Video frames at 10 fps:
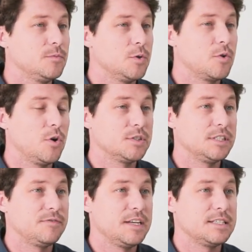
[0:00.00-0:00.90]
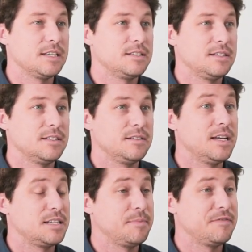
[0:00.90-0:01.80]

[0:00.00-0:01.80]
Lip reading: will cause this visa to